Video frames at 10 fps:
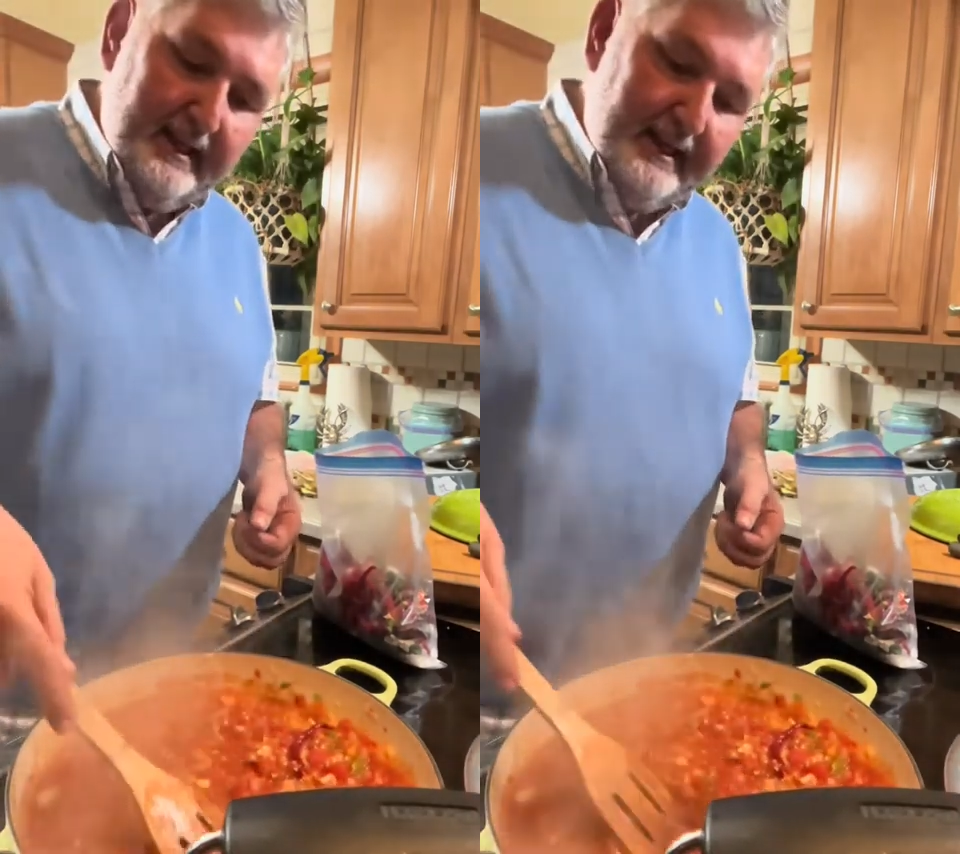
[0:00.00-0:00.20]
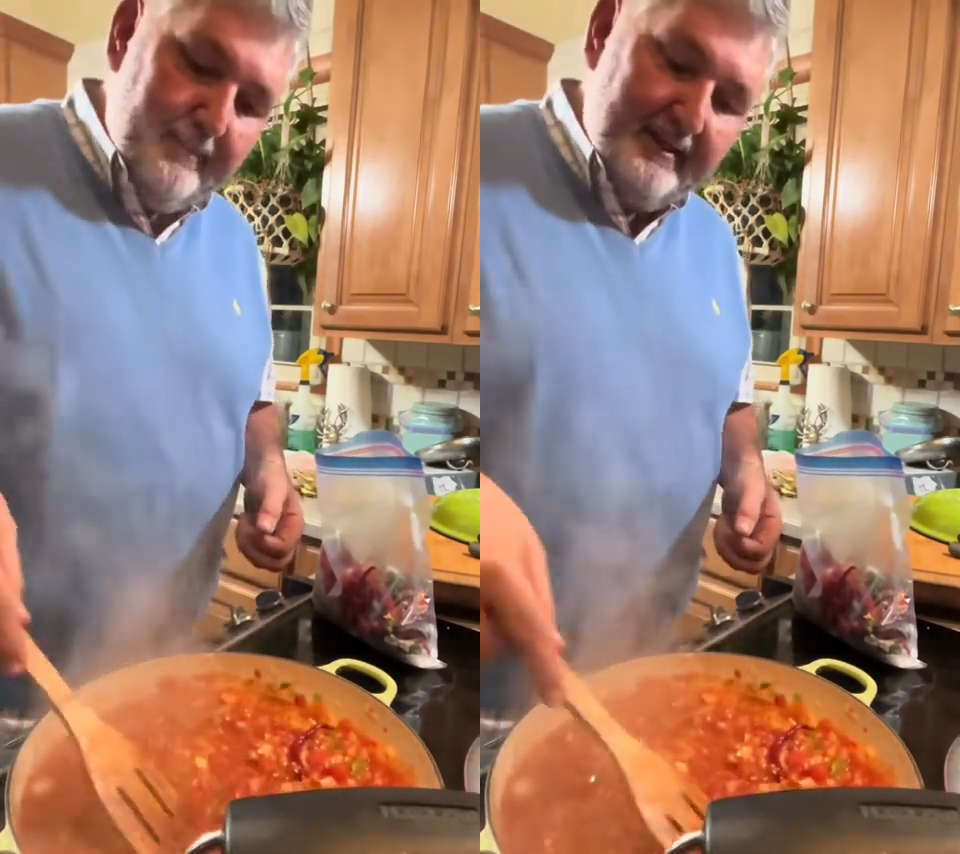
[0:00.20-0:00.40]

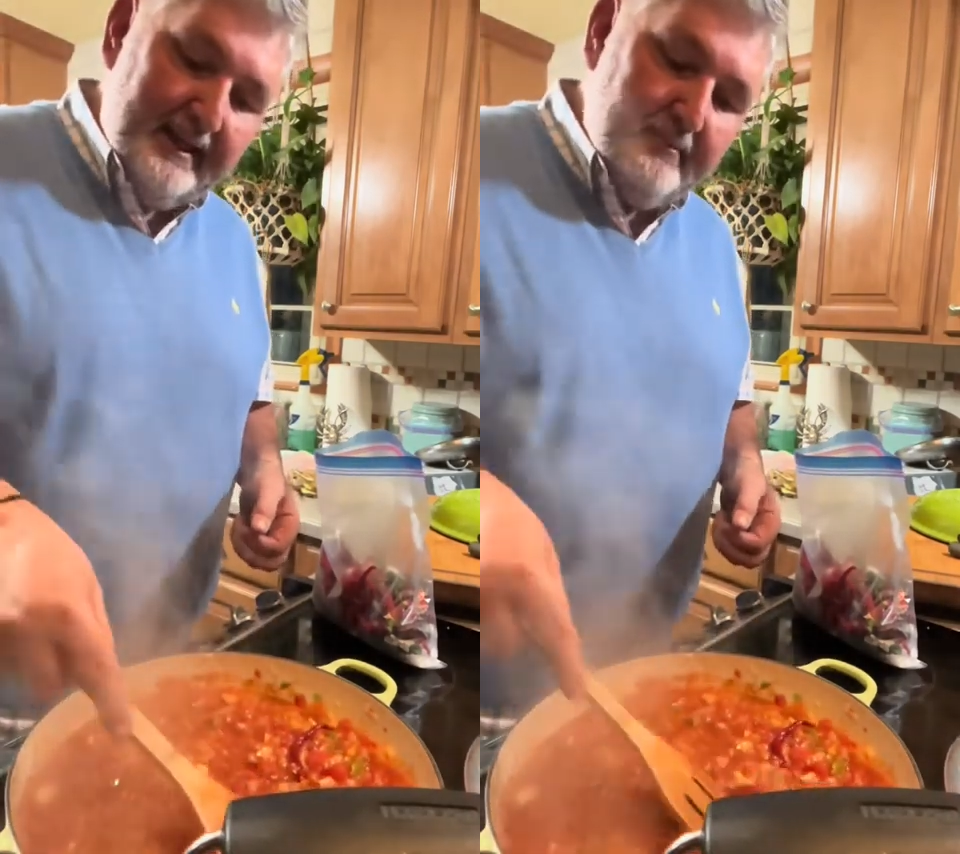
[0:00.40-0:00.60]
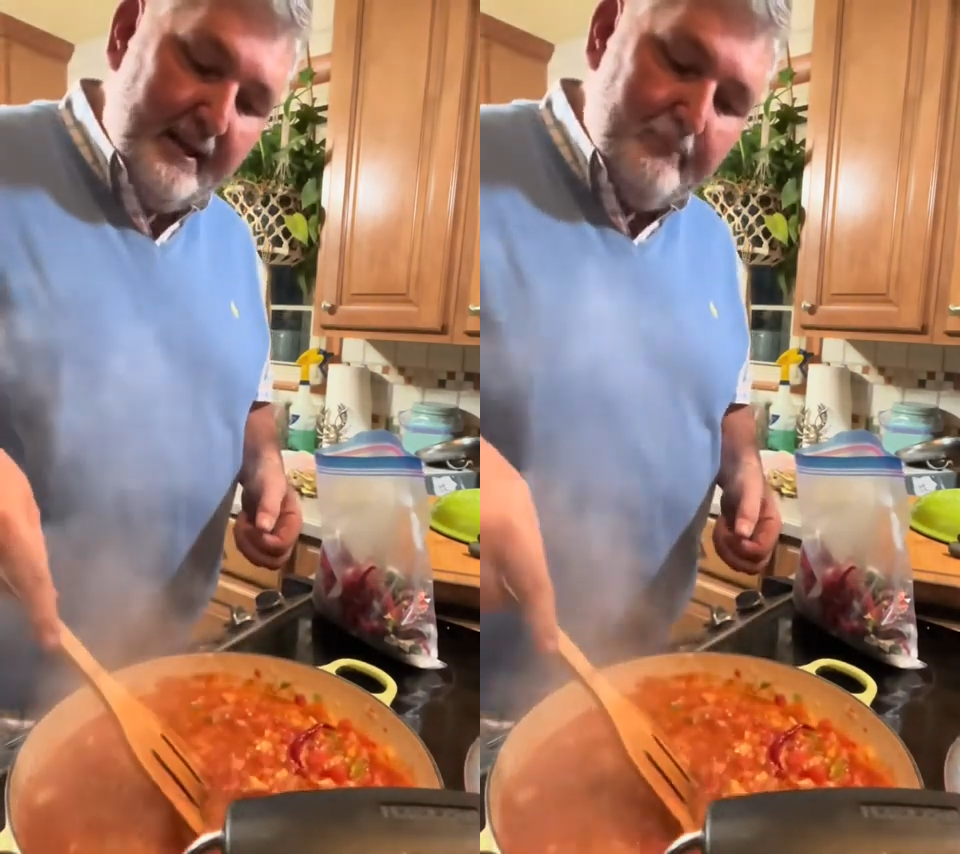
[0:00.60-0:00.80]
I'm going to
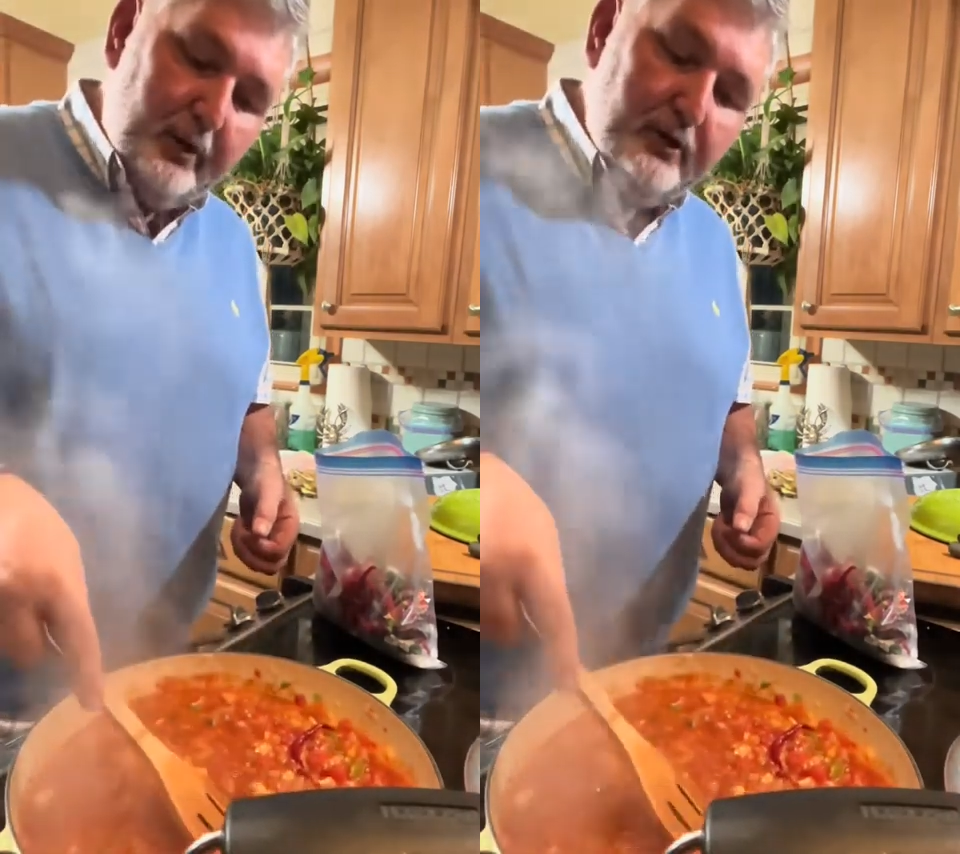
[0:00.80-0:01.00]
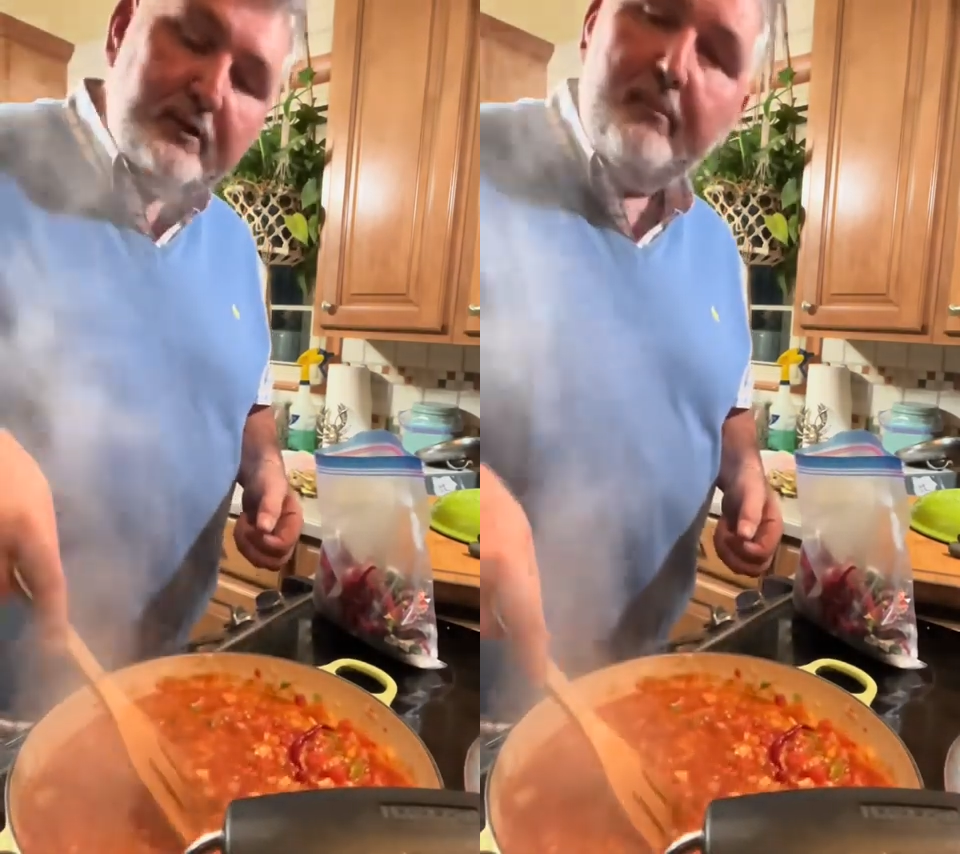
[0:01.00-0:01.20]
get my
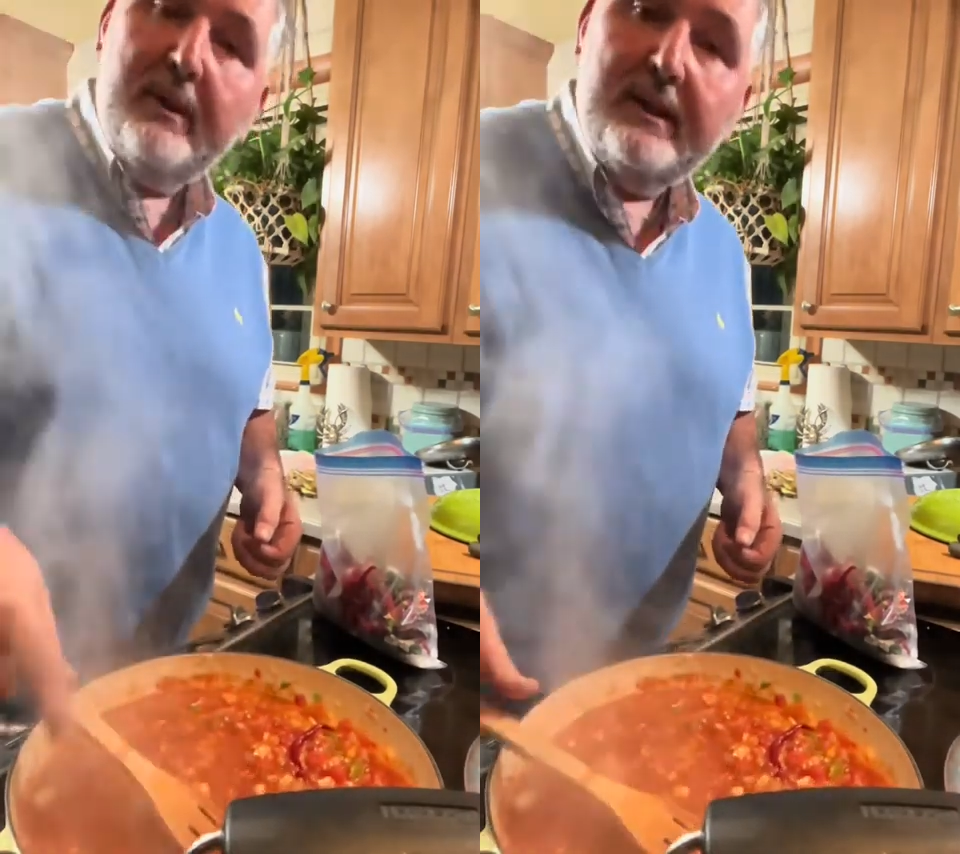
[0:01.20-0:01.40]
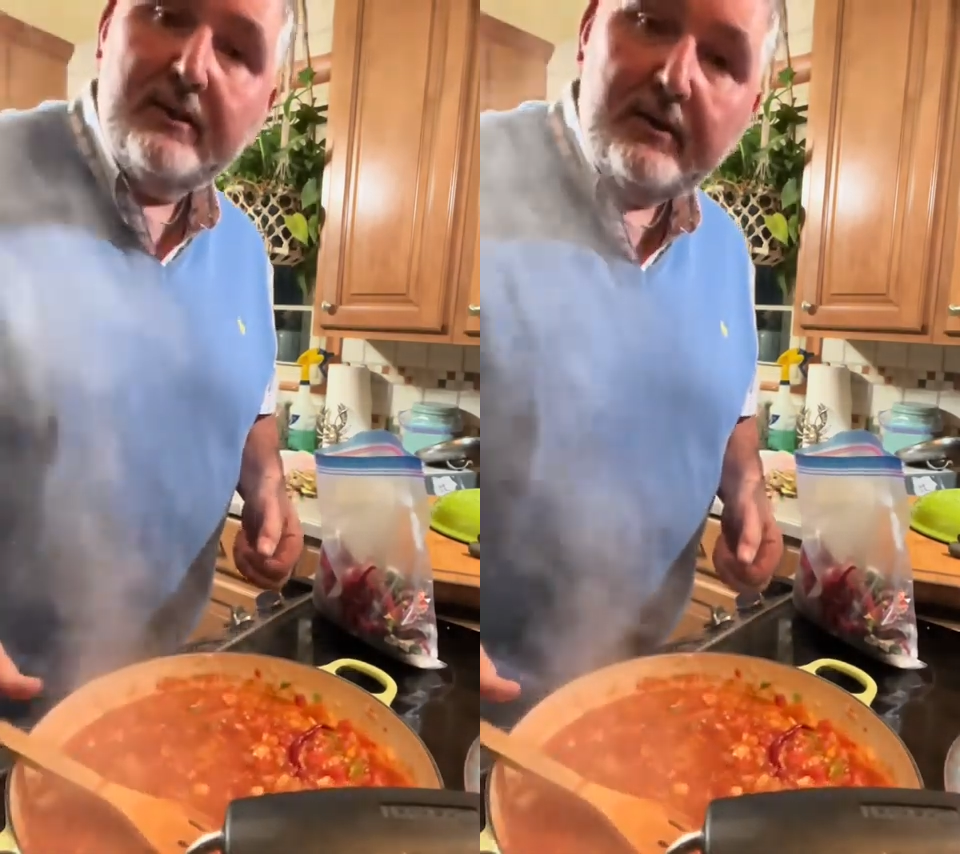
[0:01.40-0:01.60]
immersion
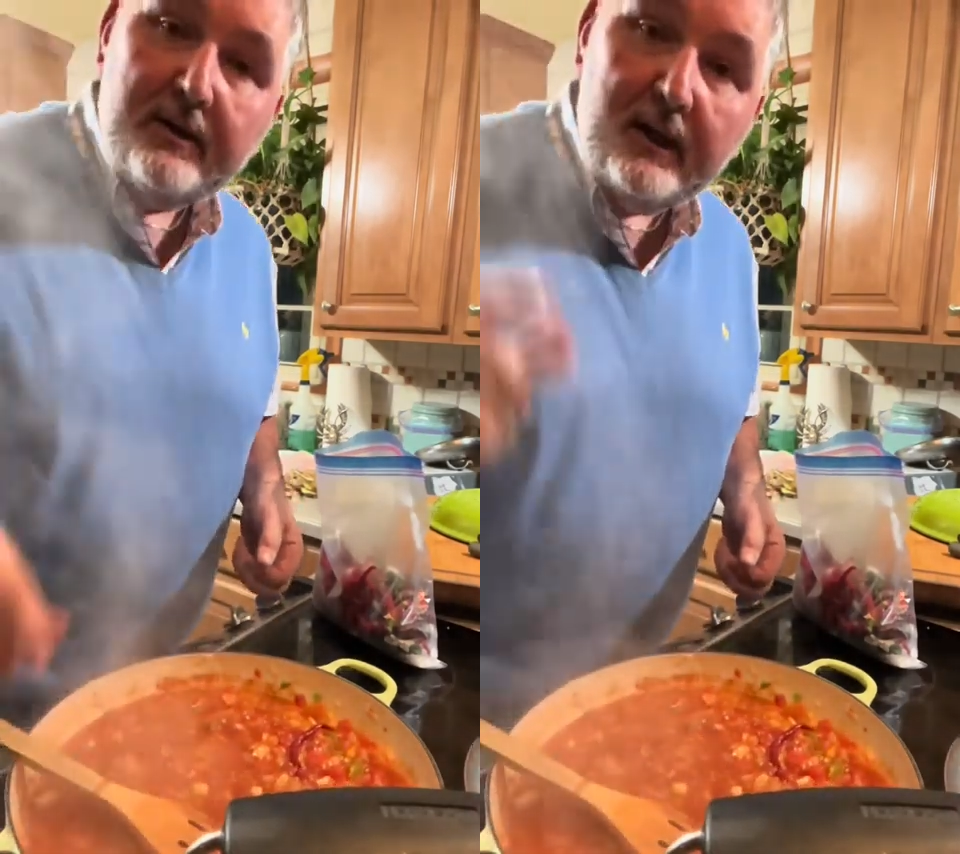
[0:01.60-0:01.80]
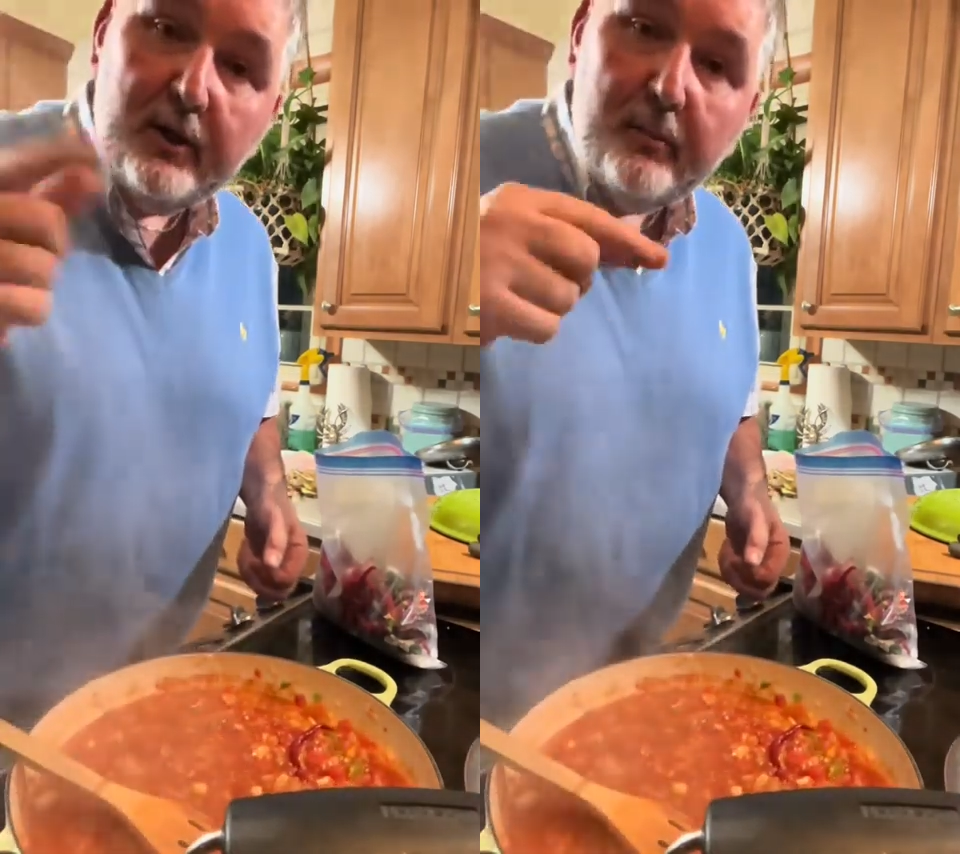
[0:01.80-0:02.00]
blender in a
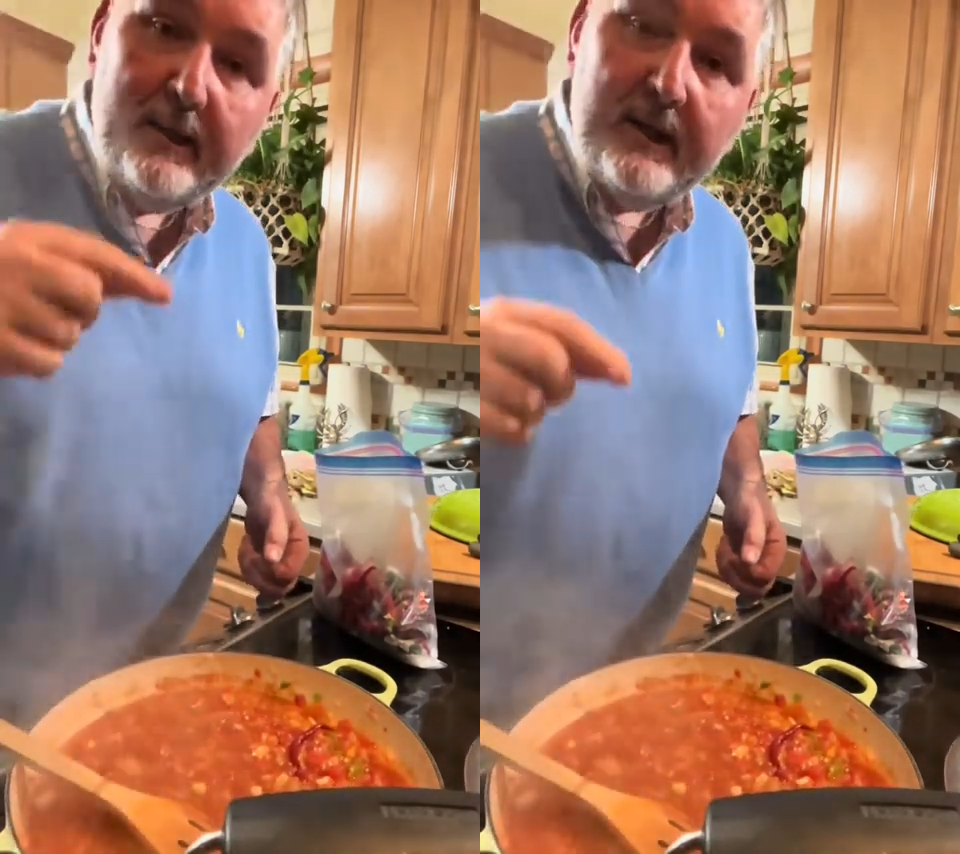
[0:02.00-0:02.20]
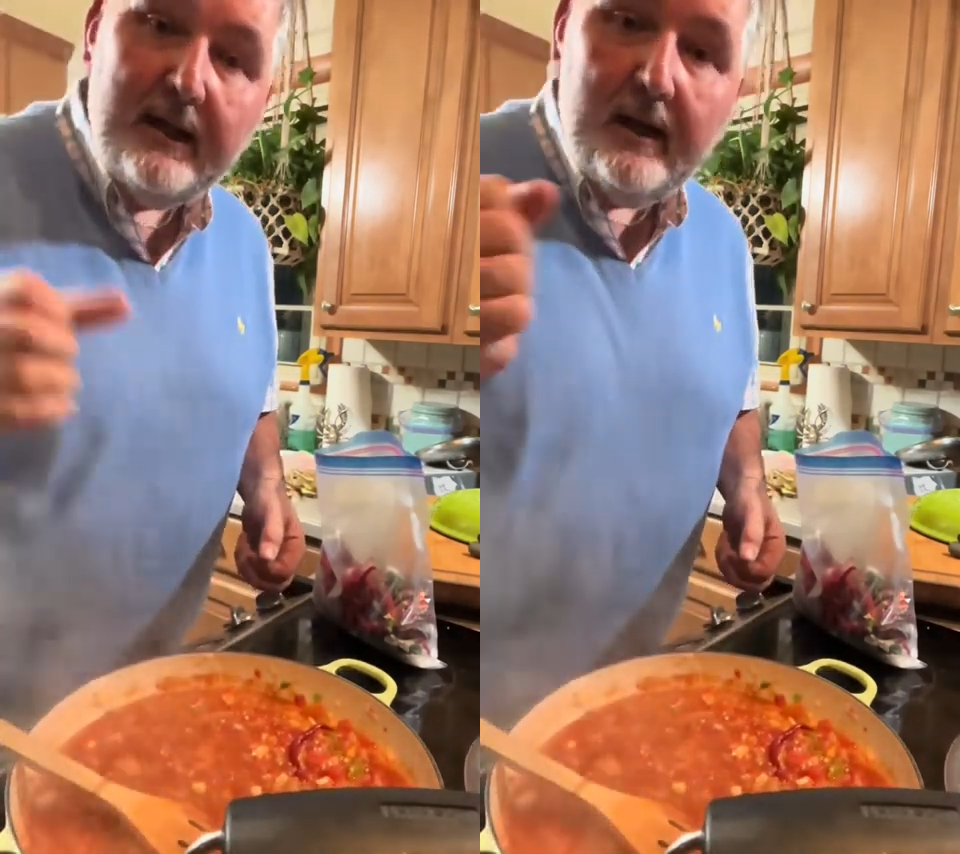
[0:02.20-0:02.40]
little bit, and I'm going